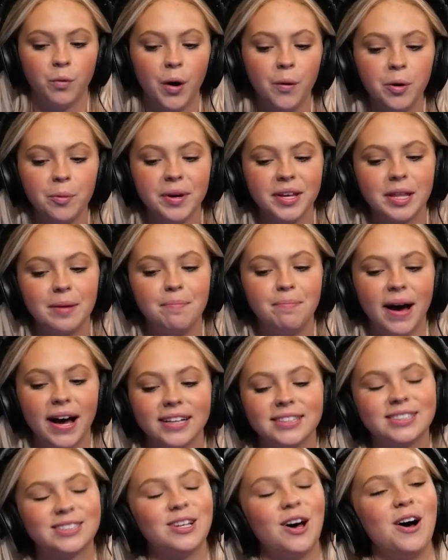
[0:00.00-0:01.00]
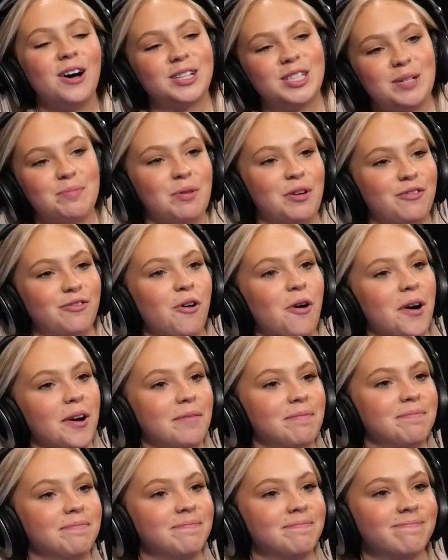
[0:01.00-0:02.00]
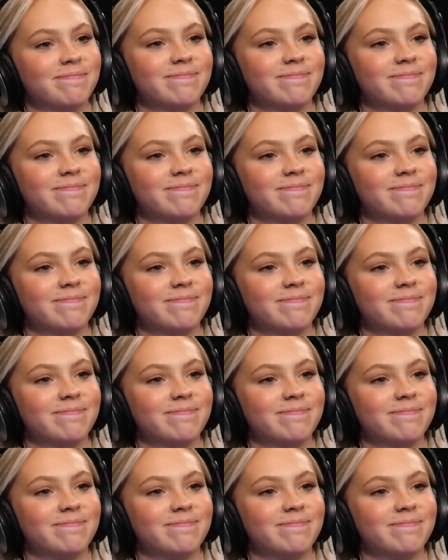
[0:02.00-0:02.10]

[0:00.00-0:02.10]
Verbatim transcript: What will be the best song to perform?